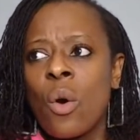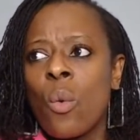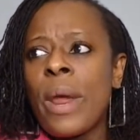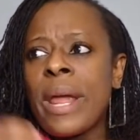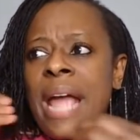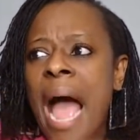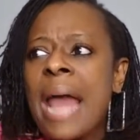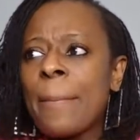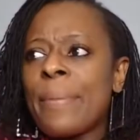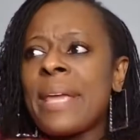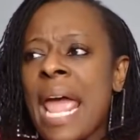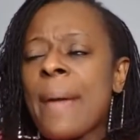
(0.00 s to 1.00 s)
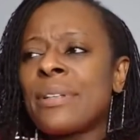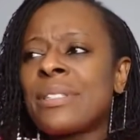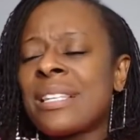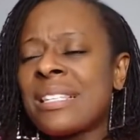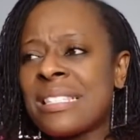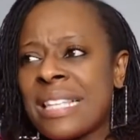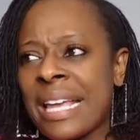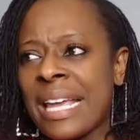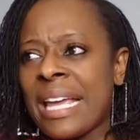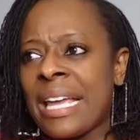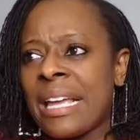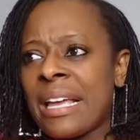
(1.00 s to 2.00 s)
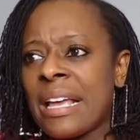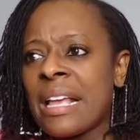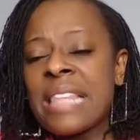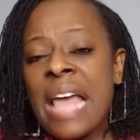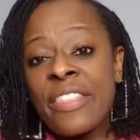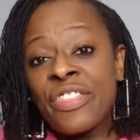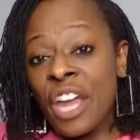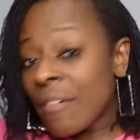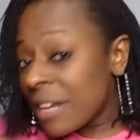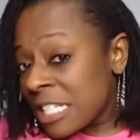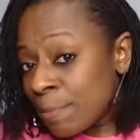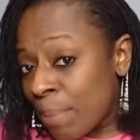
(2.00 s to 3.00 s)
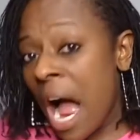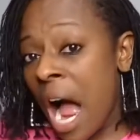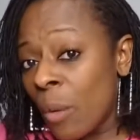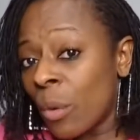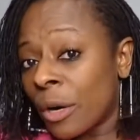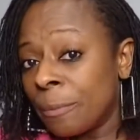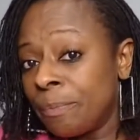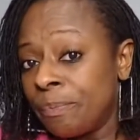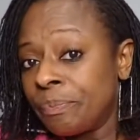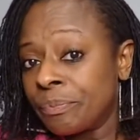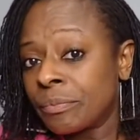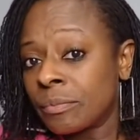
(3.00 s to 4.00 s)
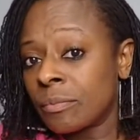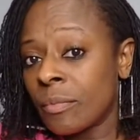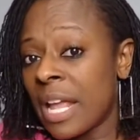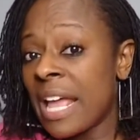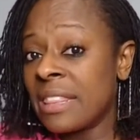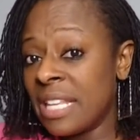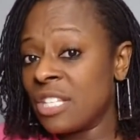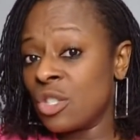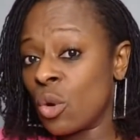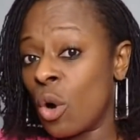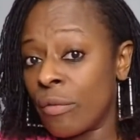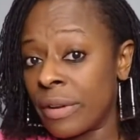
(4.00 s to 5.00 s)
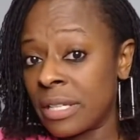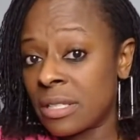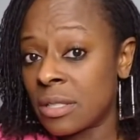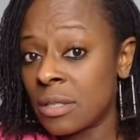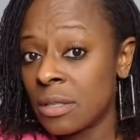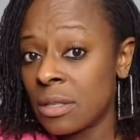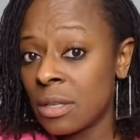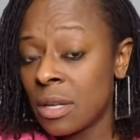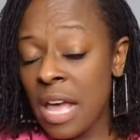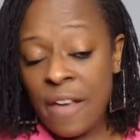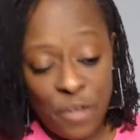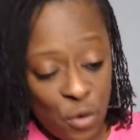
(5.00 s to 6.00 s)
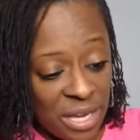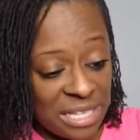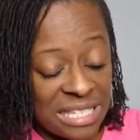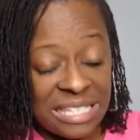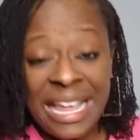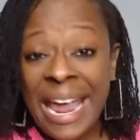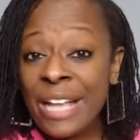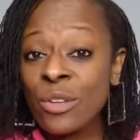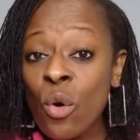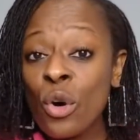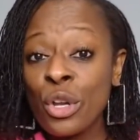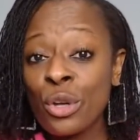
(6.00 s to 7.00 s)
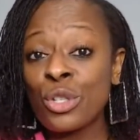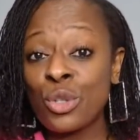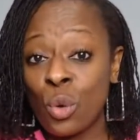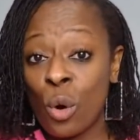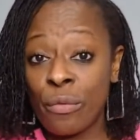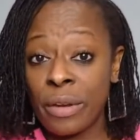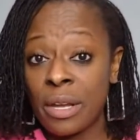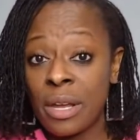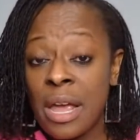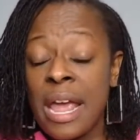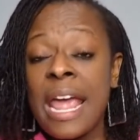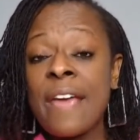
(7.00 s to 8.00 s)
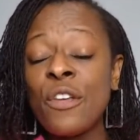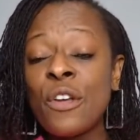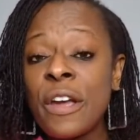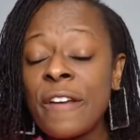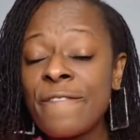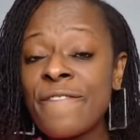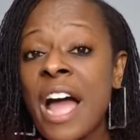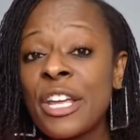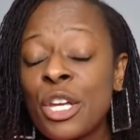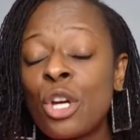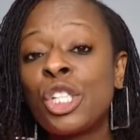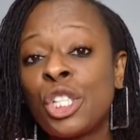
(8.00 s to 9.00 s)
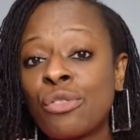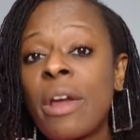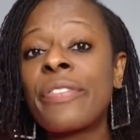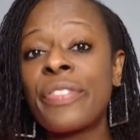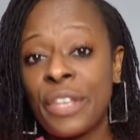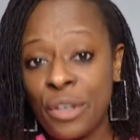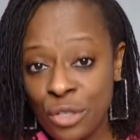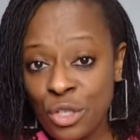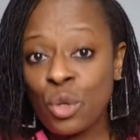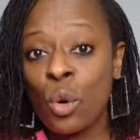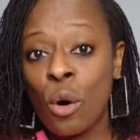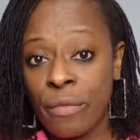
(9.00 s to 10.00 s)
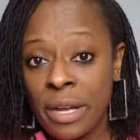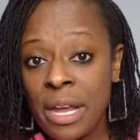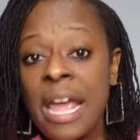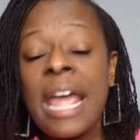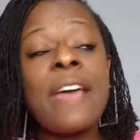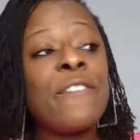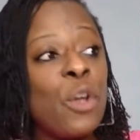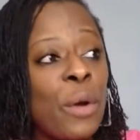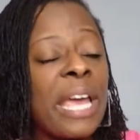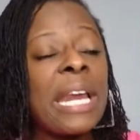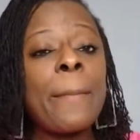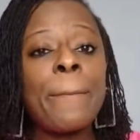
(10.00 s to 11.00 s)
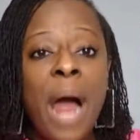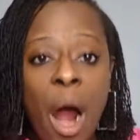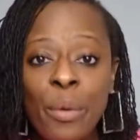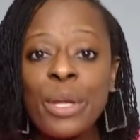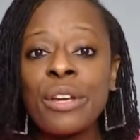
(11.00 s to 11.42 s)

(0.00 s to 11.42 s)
We got to be able to see that there is power in these stories. If you can stand on your story, if you can find your strength in your story, if you can empower